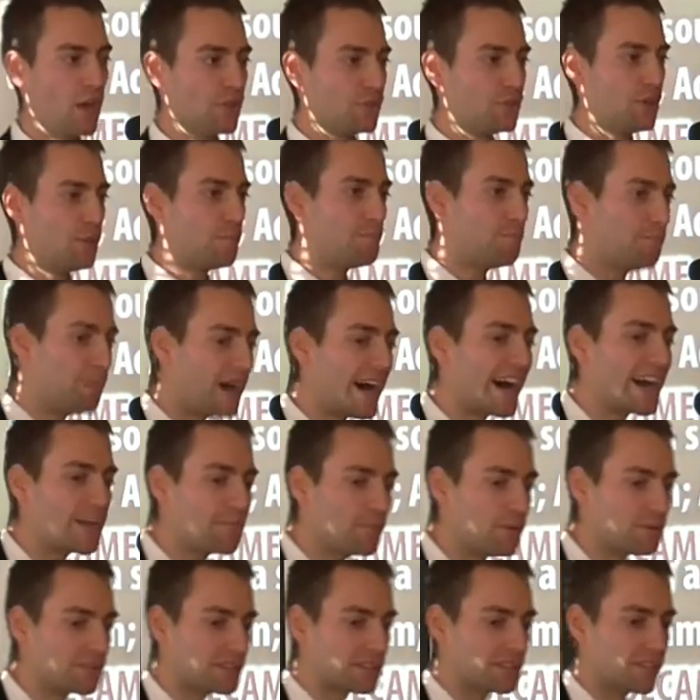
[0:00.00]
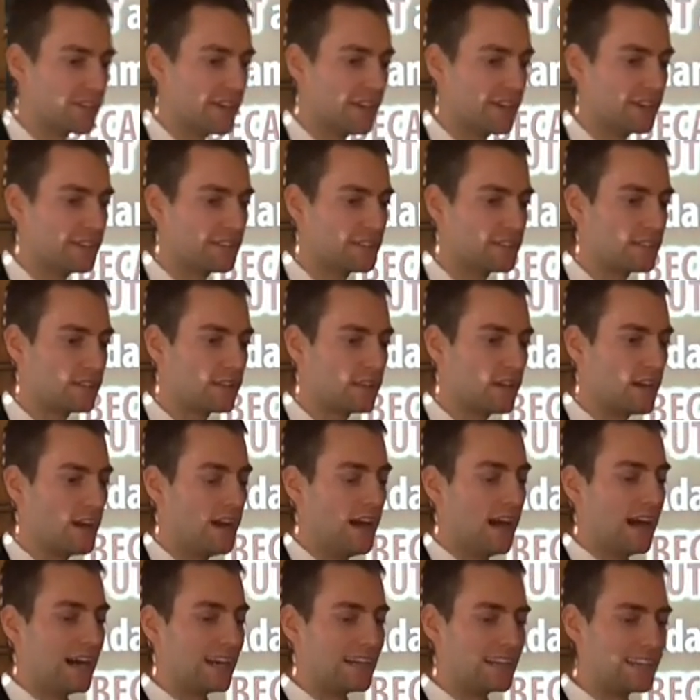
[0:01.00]
the Bible says
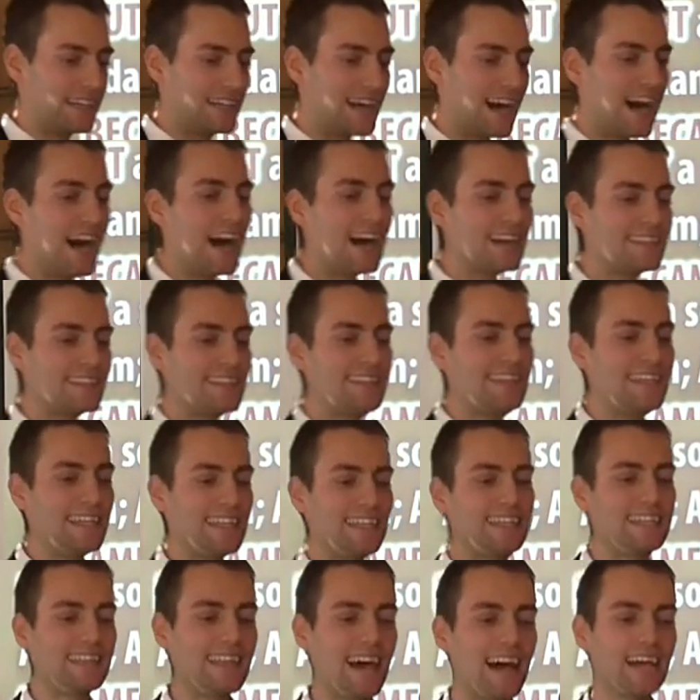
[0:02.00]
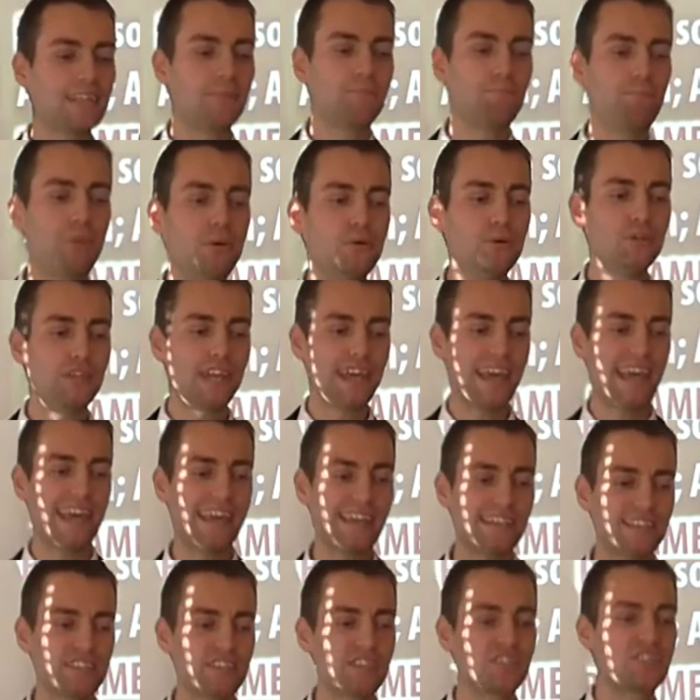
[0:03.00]
God did not put a
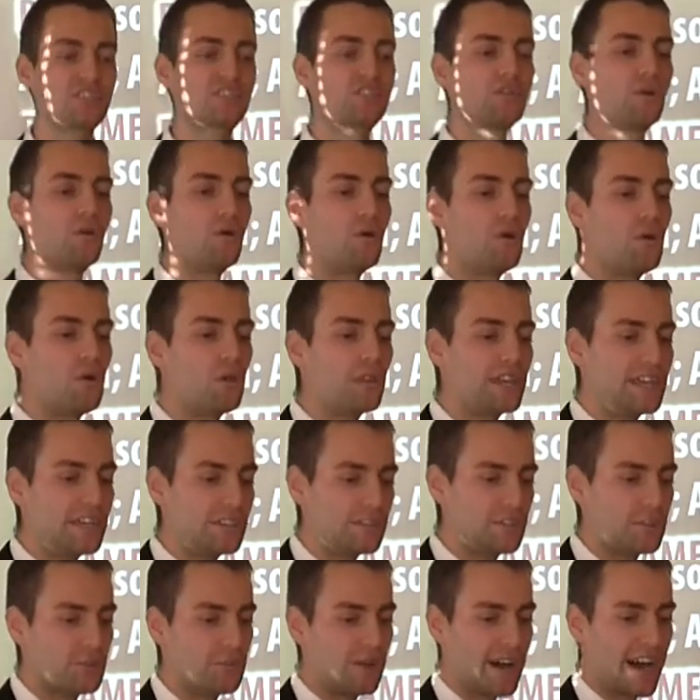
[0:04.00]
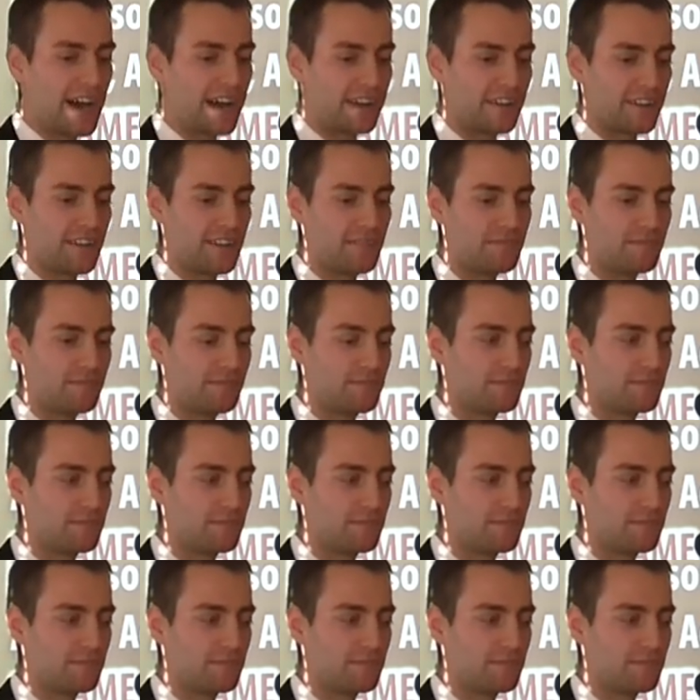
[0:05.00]
soul into Adam,